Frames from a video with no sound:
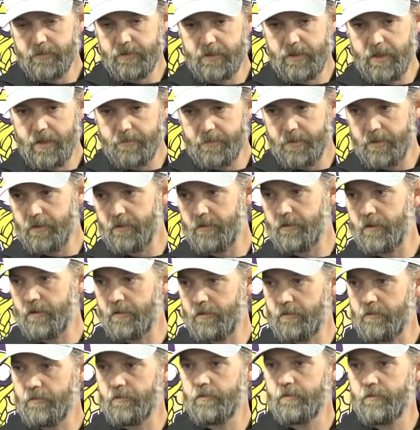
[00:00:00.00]
a
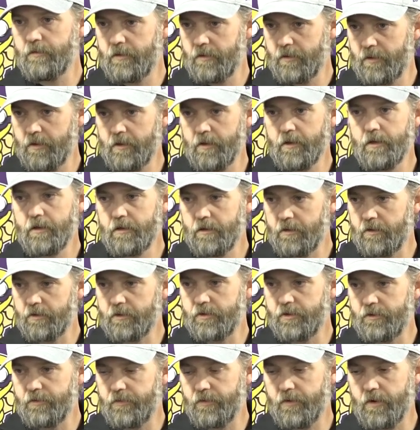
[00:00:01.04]
little
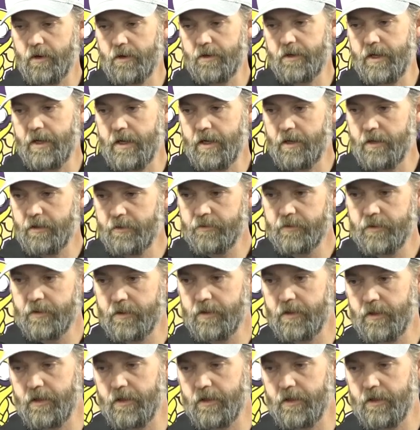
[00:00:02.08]
too far down.